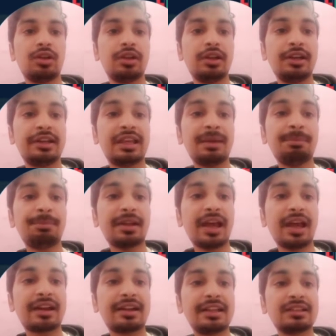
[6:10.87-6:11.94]
It kept
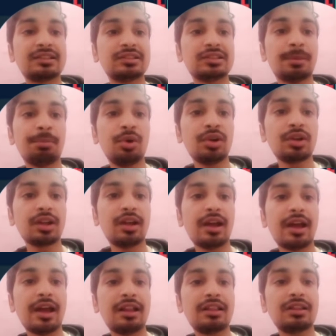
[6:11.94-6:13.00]
acting as a support
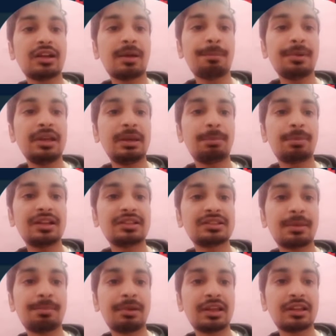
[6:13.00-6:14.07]
and the company price
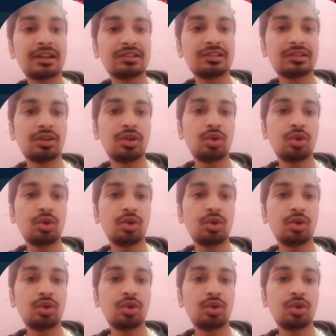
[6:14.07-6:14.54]
kept increasing.